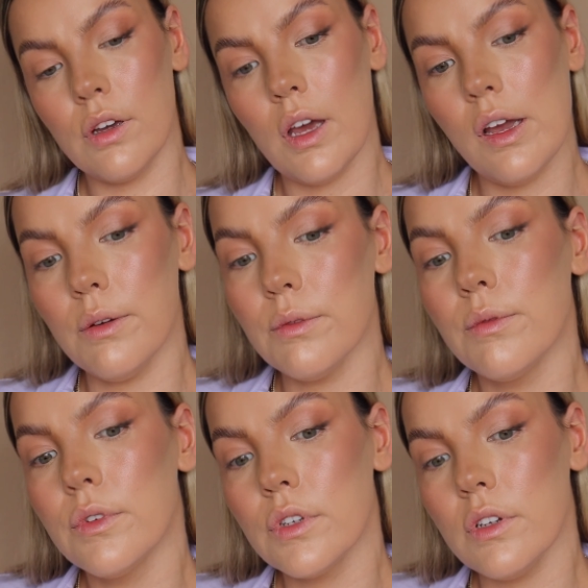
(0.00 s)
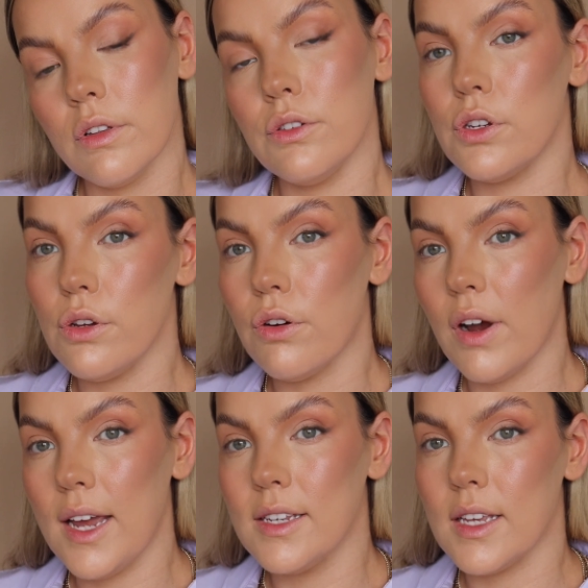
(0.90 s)
Cute. So nothing too
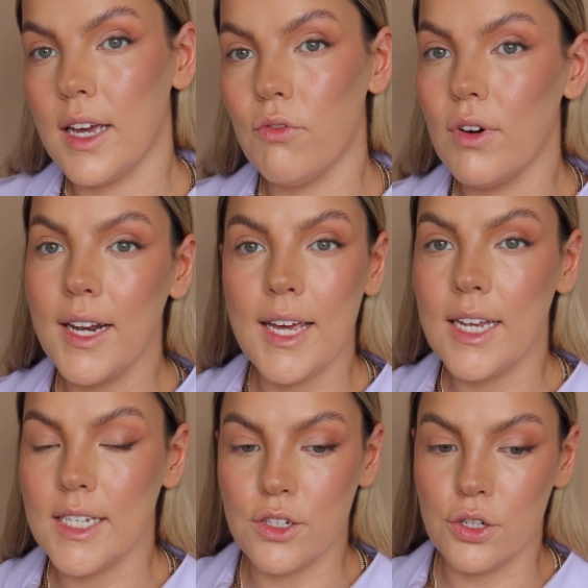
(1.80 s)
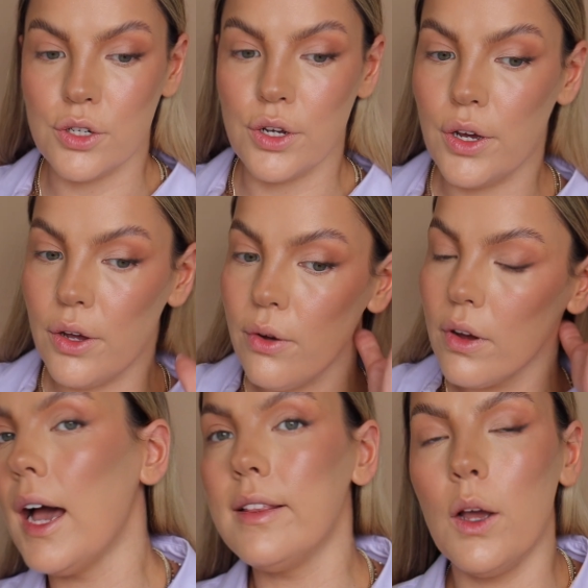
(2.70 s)
crazy, really easy to do.
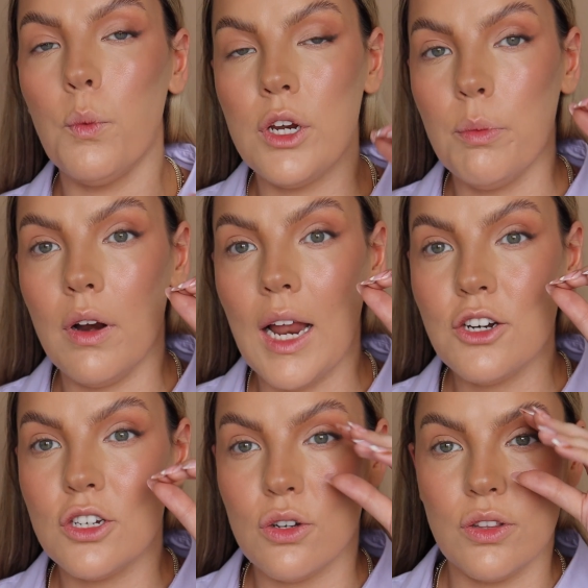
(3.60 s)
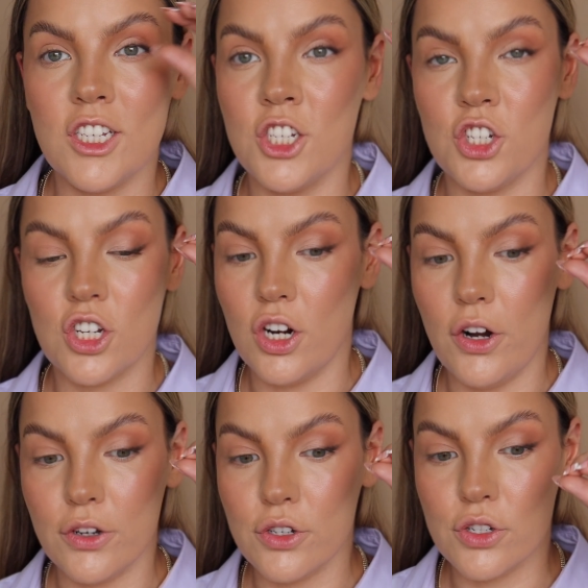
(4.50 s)
And then when you put lashes on, this is just going
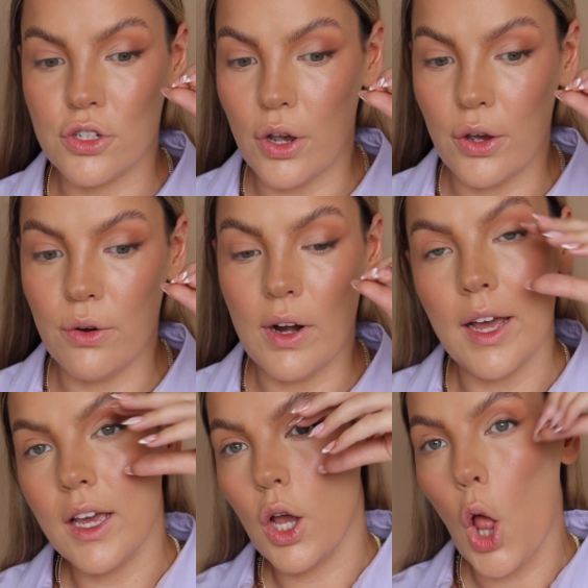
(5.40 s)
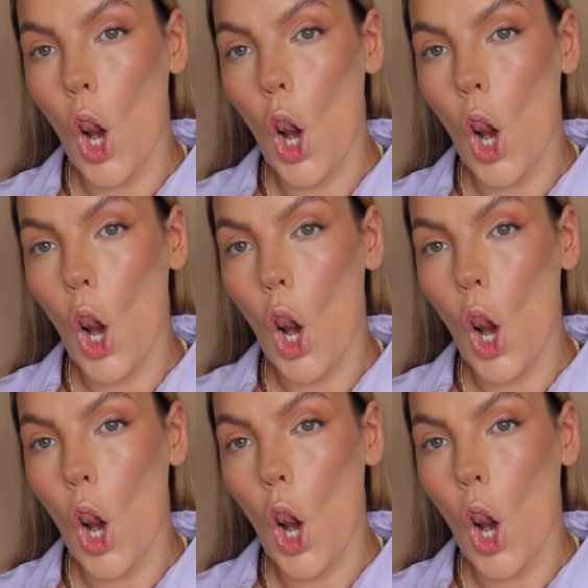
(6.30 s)
to look so like,